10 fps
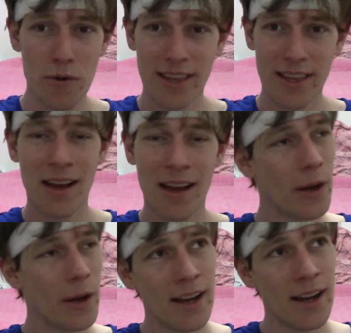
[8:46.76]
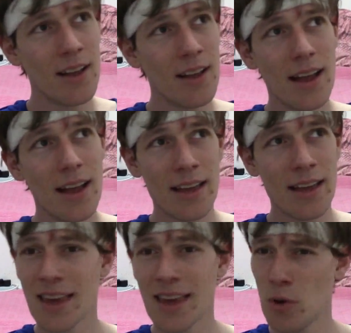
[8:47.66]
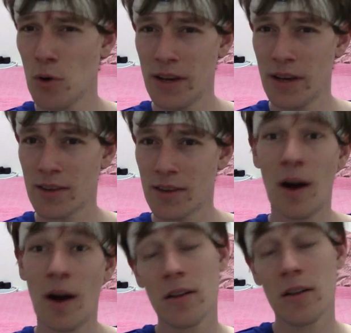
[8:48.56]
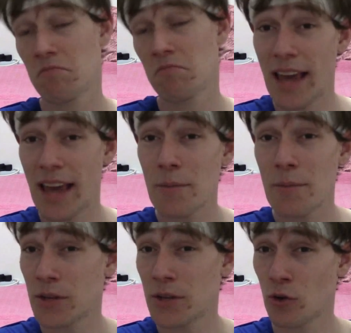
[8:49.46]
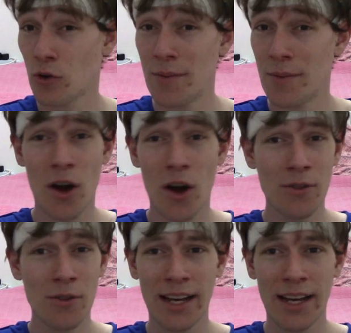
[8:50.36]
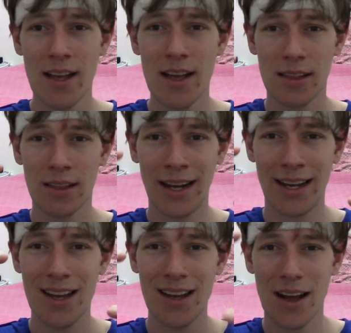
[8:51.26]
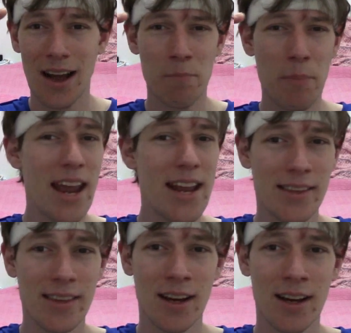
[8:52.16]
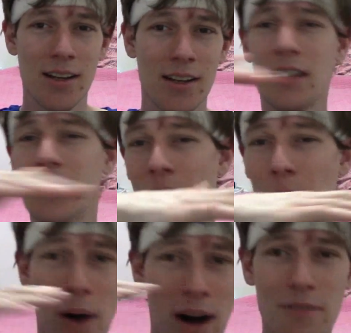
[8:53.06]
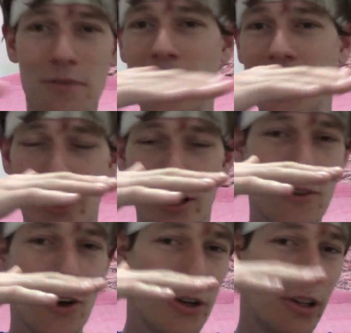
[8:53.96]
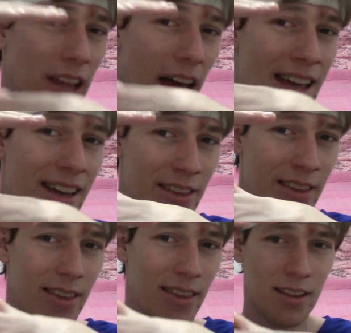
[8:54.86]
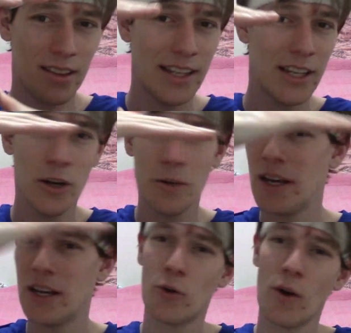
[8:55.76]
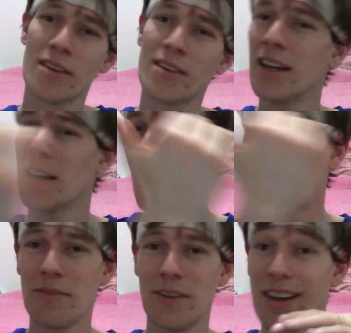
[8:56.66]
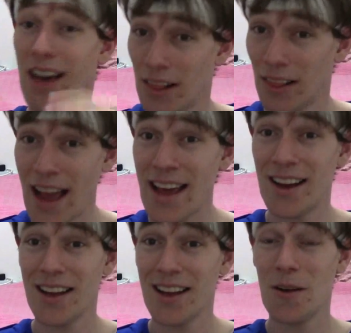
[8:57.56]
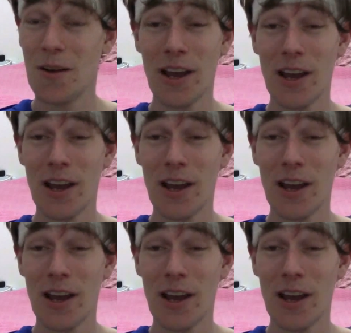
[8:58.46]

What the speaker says: movies and that, where as some movies or games have described as kind of like a pizza above, like, you know, you've got your layers, like, you know, a big crust sitting above another layer,